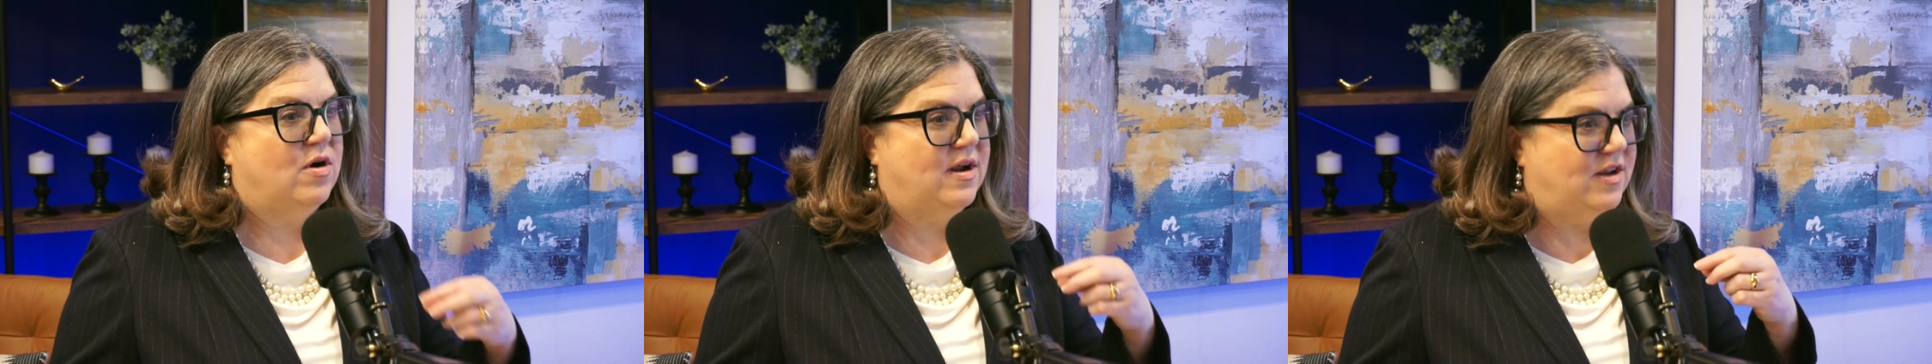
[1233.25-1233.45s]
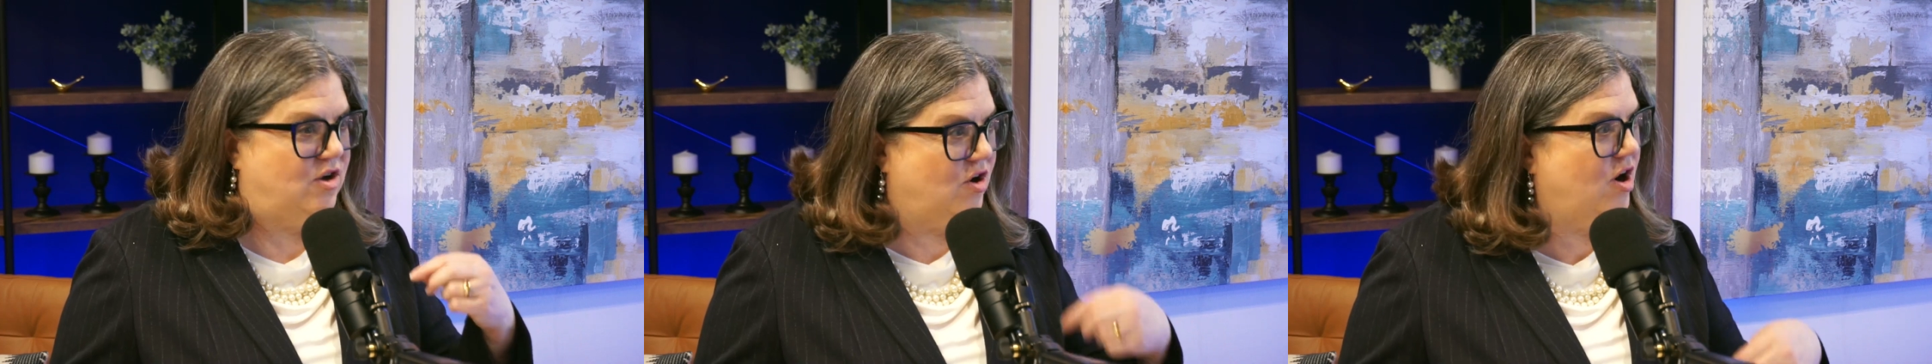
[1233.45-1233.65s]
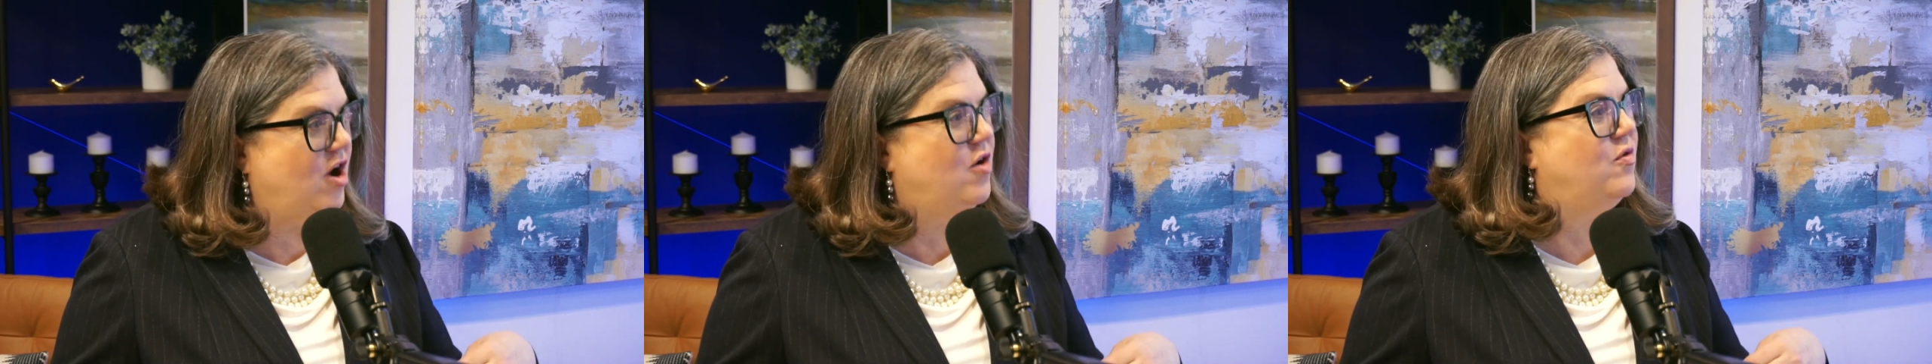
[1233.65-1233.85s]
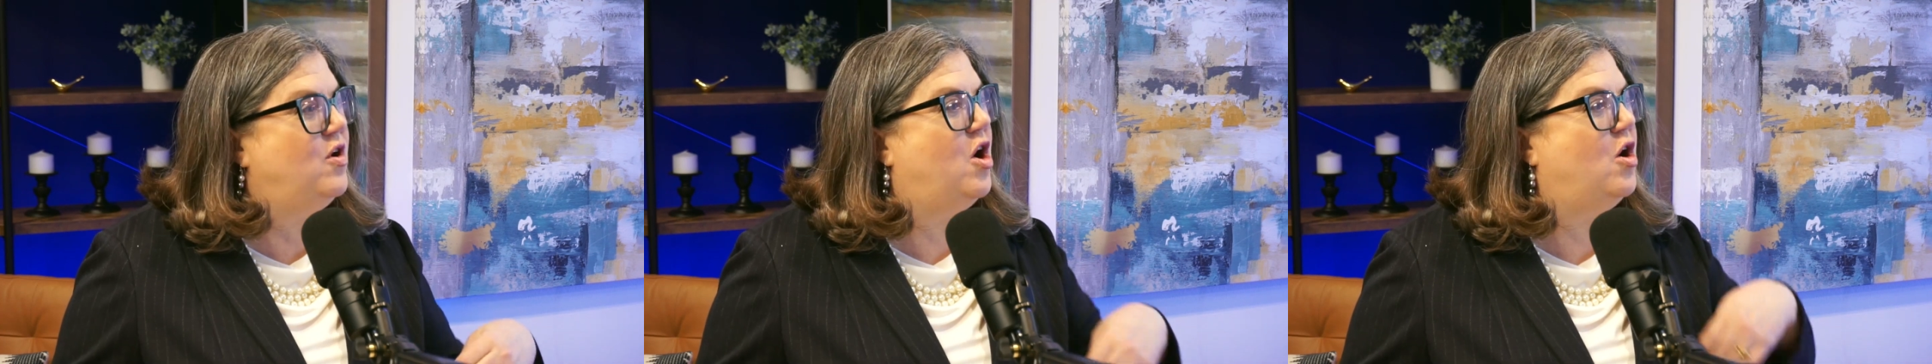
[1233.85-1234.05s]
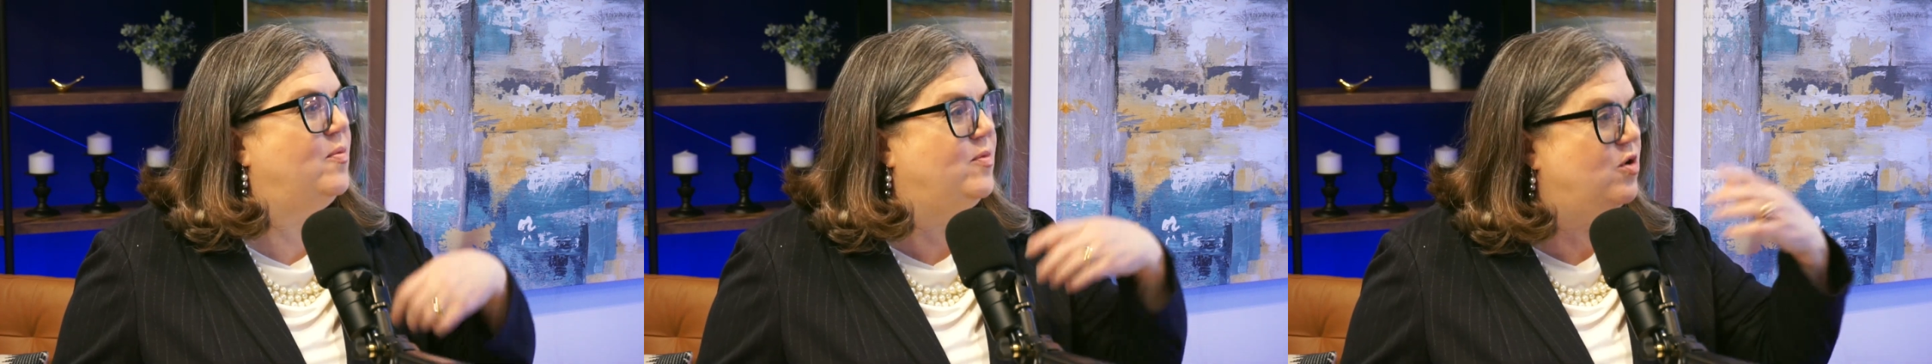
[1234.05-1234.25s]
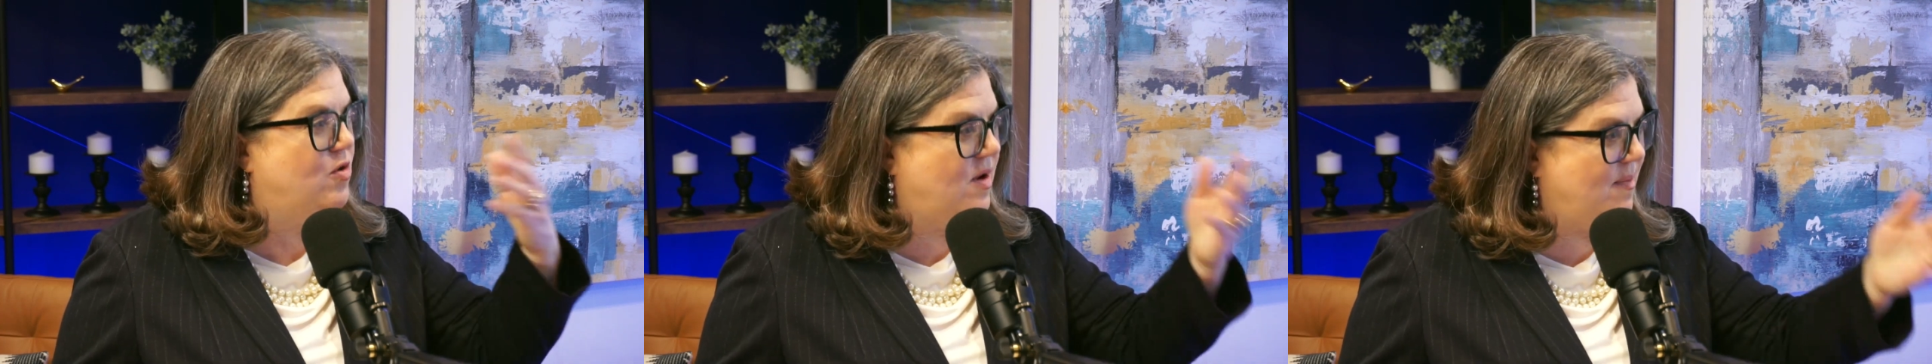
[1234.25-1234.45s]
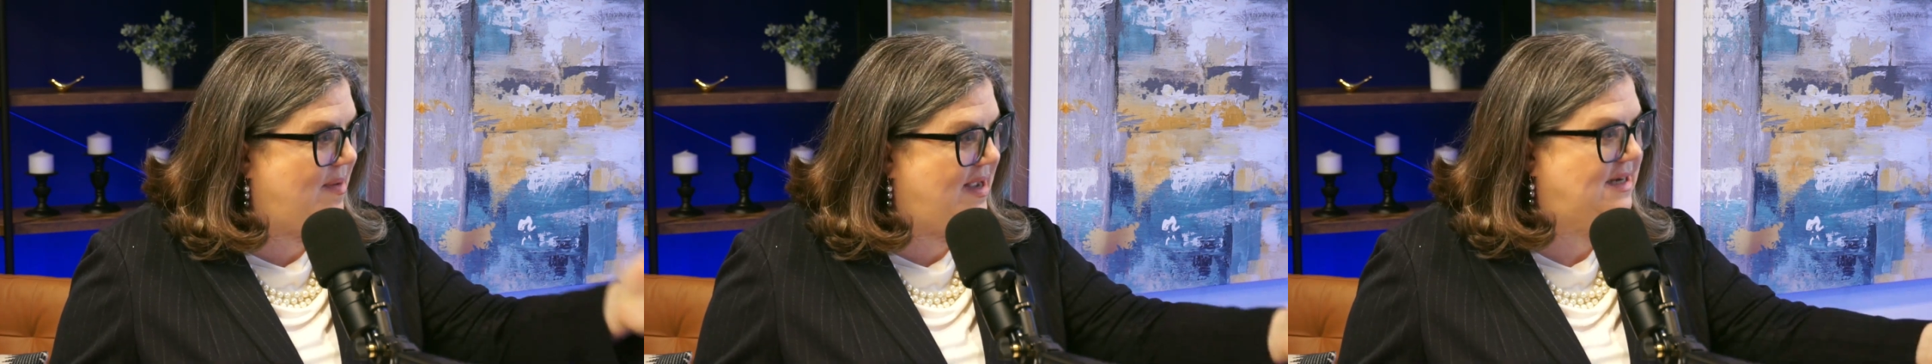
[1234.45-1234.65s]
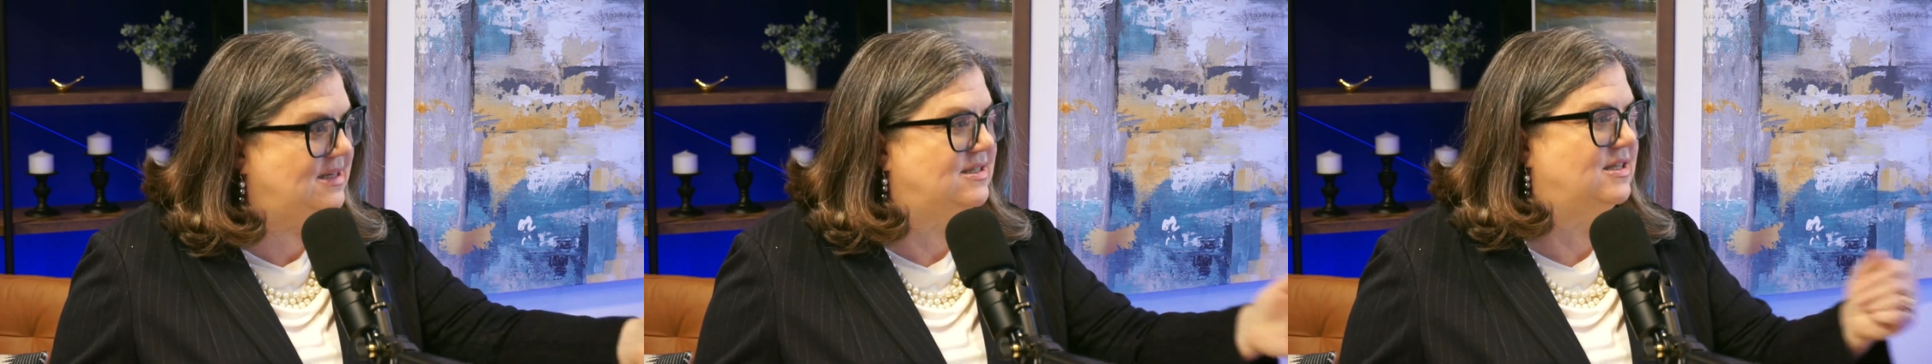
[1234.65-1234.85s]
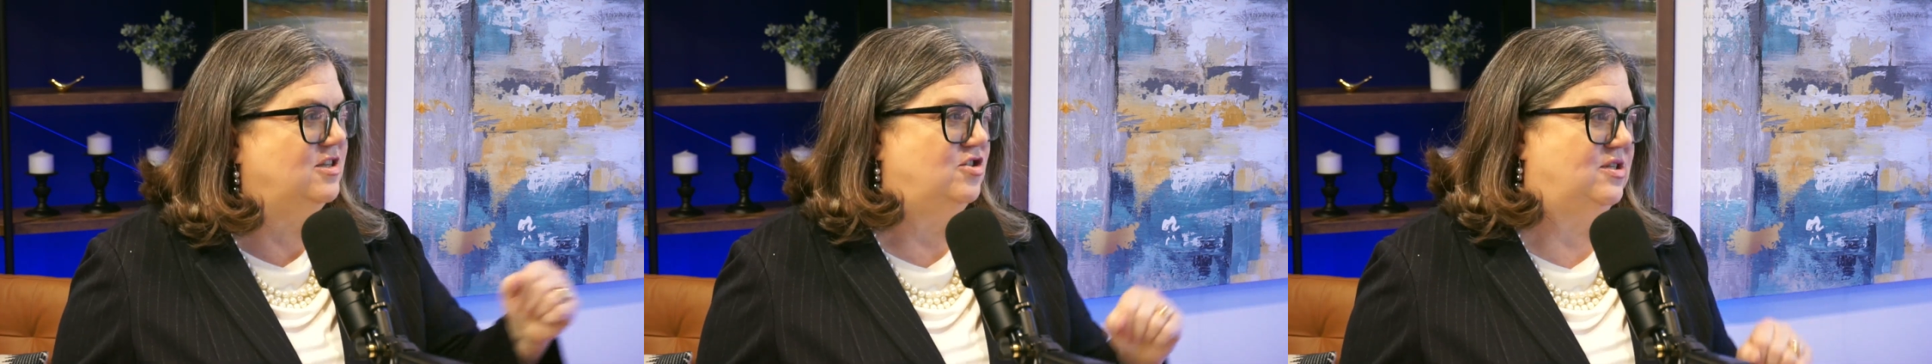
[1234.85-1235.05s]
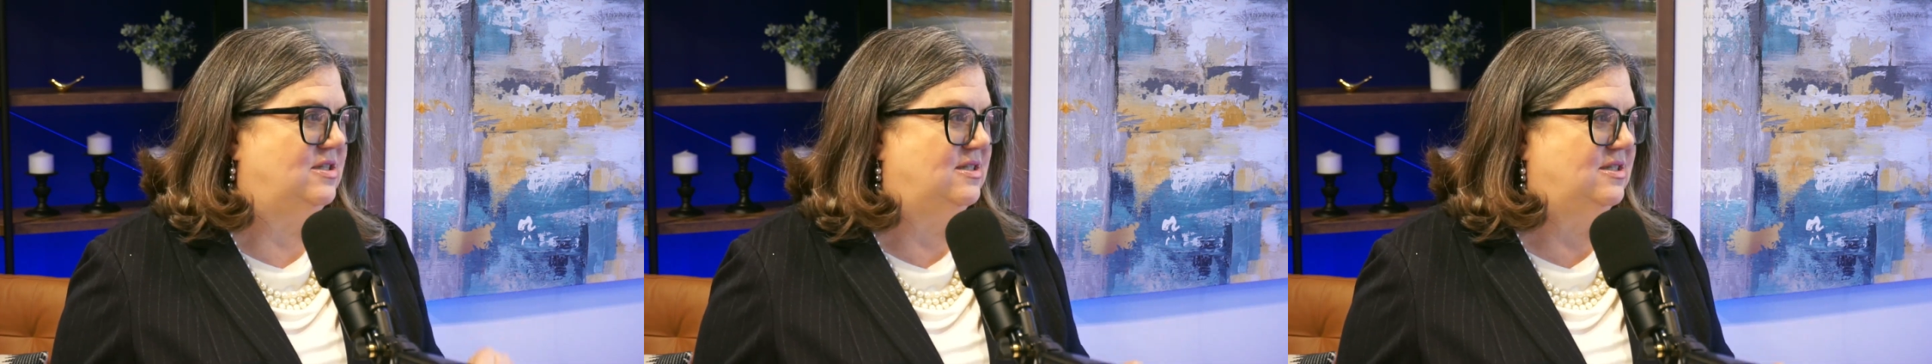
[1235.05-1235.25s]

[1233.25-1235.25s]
In your own home, you can make decisions.